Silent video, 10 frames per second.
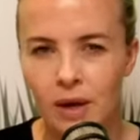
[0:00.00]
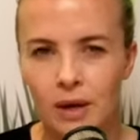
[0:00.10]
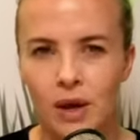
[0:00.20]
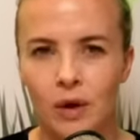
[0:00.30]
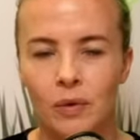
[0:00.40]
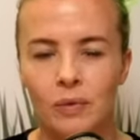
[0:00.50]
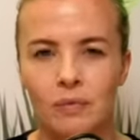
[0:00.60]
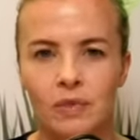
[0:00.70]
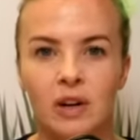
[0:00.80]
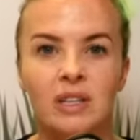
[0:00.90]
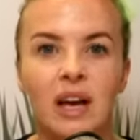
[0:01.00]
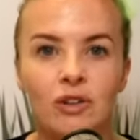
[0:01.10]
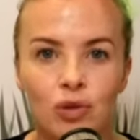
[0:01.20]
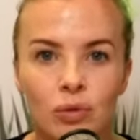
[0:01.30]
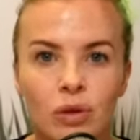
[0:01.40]
Now, there is
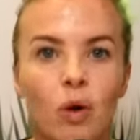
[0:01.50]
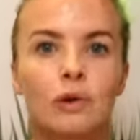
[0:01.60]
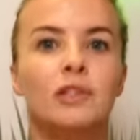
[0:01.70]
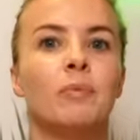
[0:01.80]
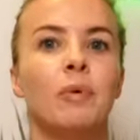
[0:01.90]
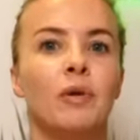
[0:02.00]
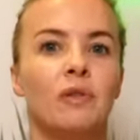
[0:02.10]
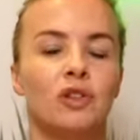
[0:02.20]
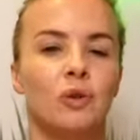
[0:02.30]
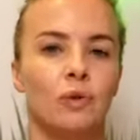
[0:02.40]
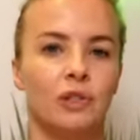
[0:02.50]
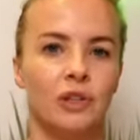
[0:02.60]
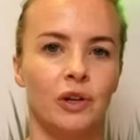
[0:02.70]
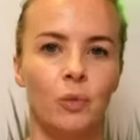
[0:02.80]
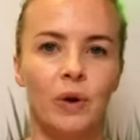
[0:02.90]
actual laws about the socks
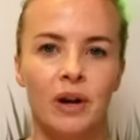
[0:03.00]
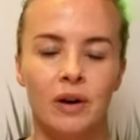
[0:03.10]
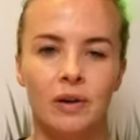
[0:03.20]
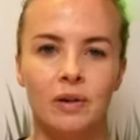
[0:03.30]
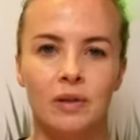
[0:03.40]
that you wear.